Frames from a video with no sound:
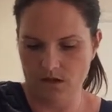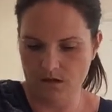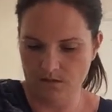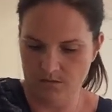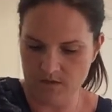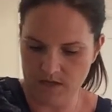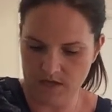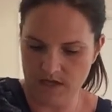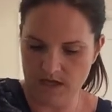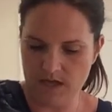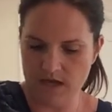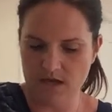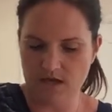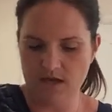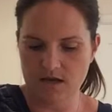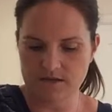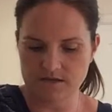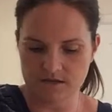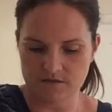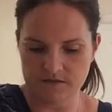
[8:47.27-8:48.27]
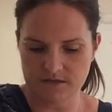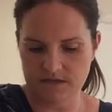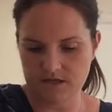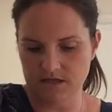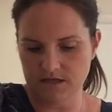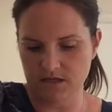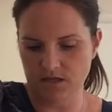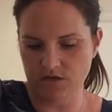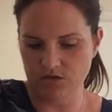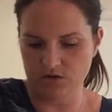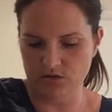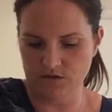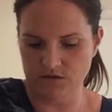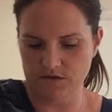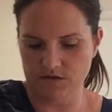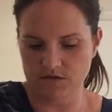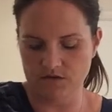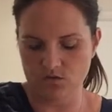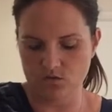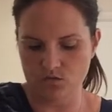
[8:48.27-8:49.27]
But again, as I've said
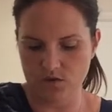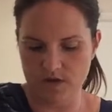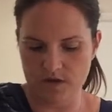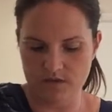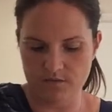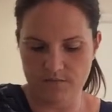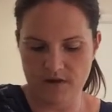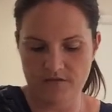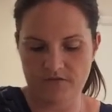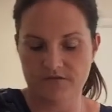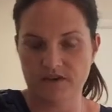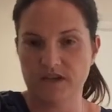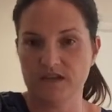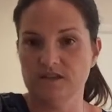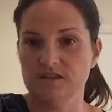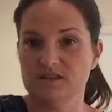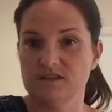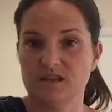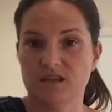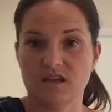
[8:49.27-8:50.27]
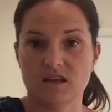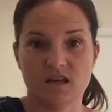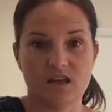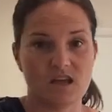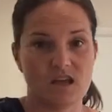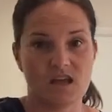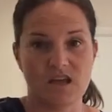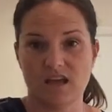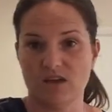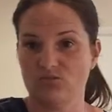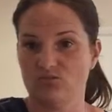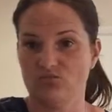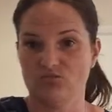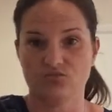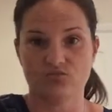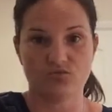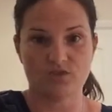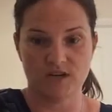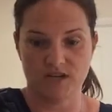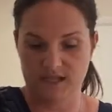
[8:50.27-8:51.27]
lots, with muffins,
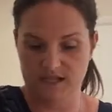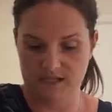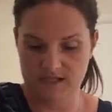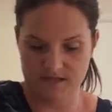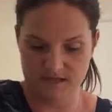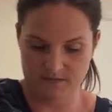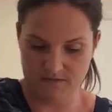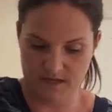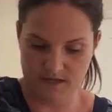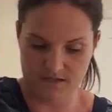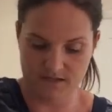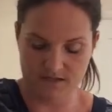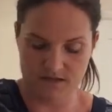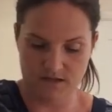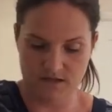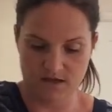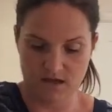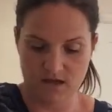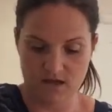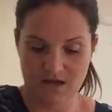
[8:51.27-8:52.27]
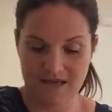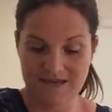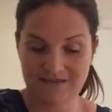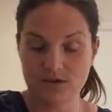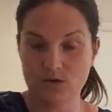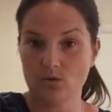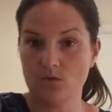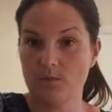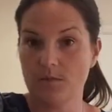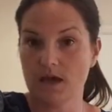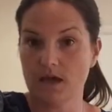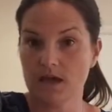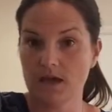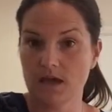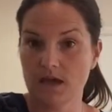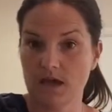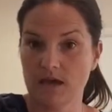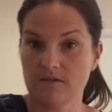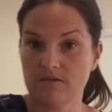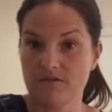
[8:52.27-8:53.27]
really doesn't matter. If you were
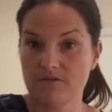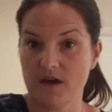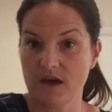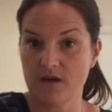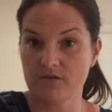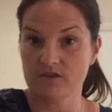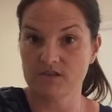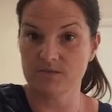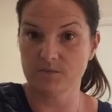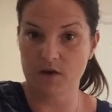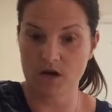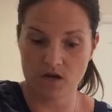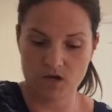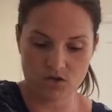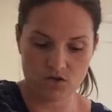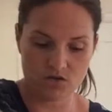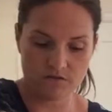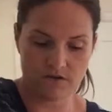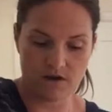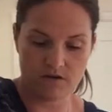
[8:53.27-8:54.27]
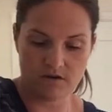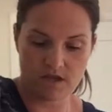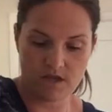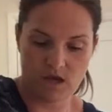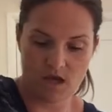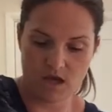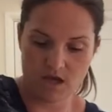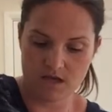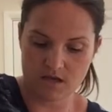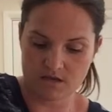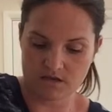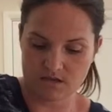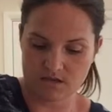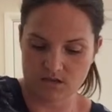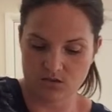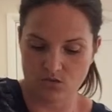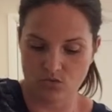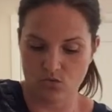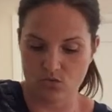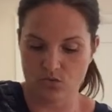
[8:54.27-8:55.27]
making fairy
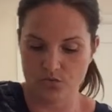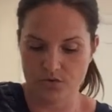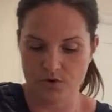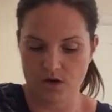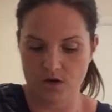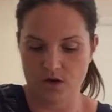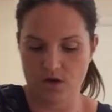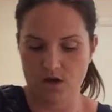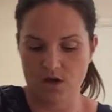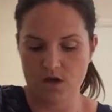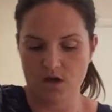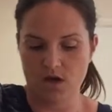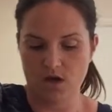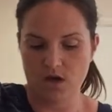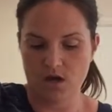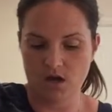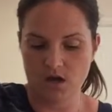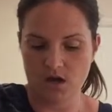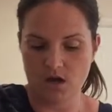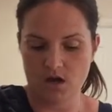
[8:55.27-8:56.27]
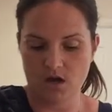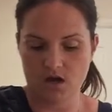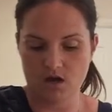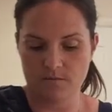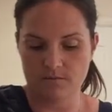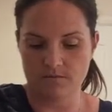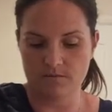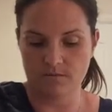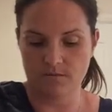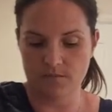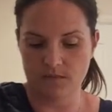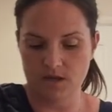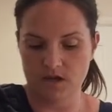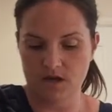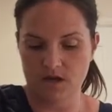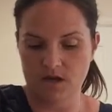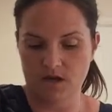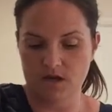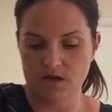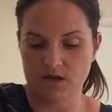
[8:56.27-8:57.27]
cakes, or you know,
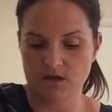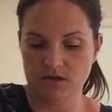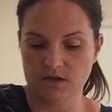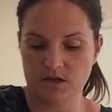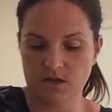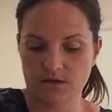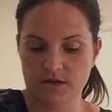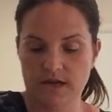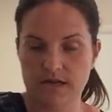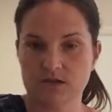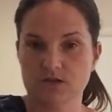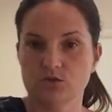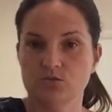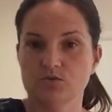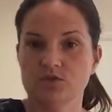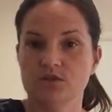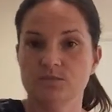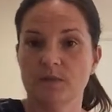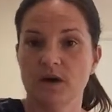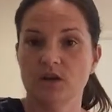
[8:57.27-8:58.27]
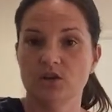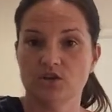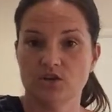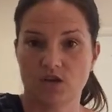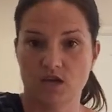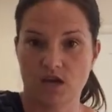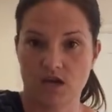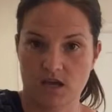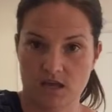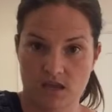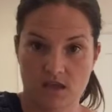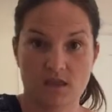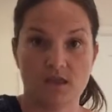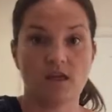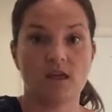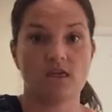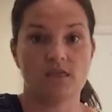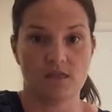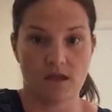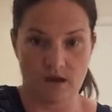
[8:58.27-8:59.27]
an actual sponge cake,
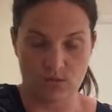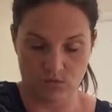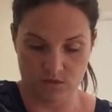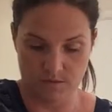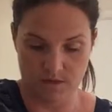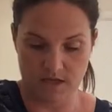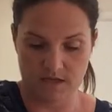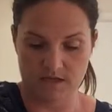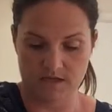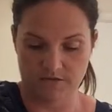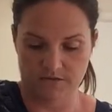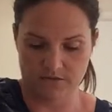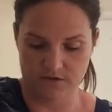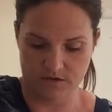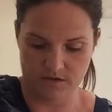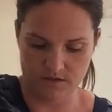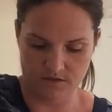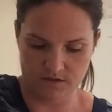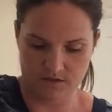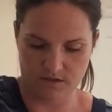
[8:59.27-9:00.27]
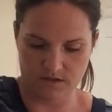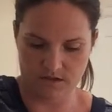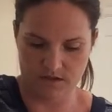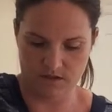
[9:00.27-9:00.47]
that would make a difference.